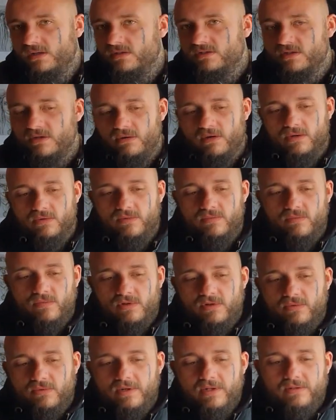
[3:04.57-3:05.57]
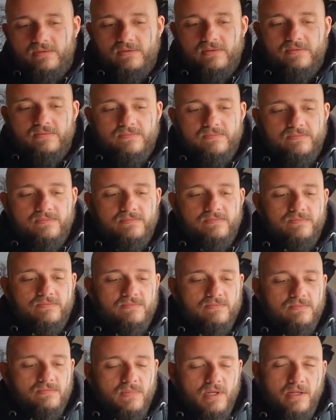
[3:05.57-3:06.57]
So I wouldn't want to weld
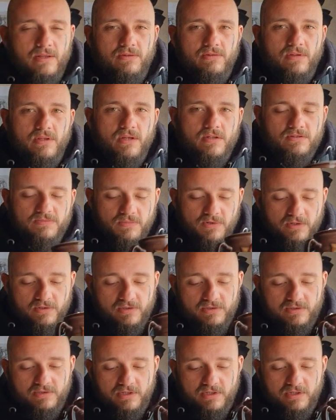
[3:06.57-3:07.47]
either of those bikes.